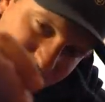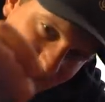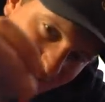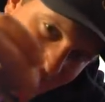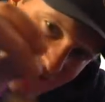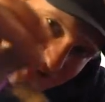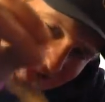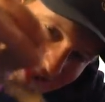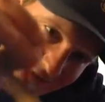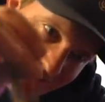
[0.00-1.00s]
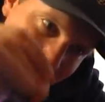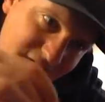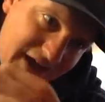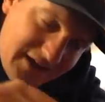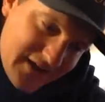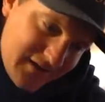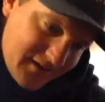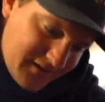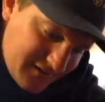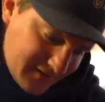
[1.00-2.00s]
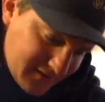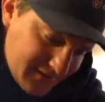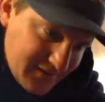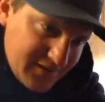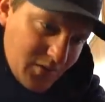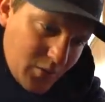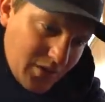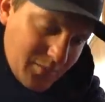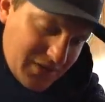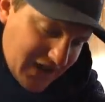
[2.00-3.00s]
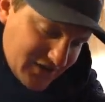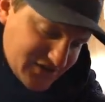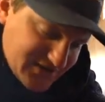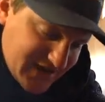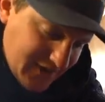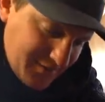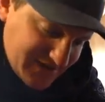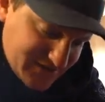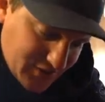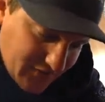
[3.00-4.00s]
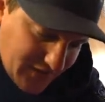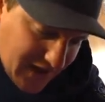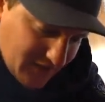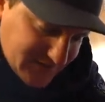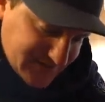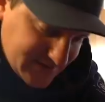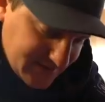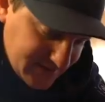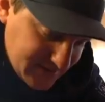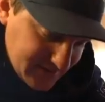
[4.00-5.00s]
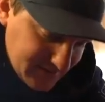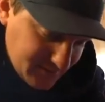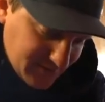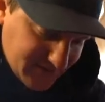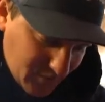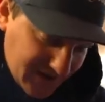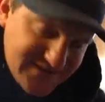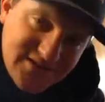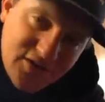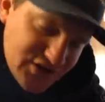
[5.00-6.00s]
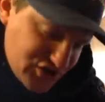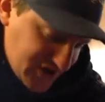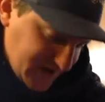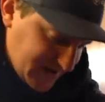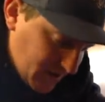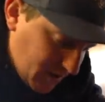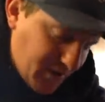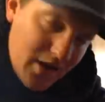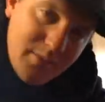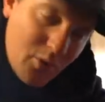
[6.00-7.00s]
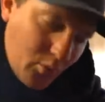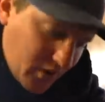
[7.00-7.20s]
down a shiner and a fathead while I'm kind of just kind of messing around the house. But then when I start to jig here, I'll probably pull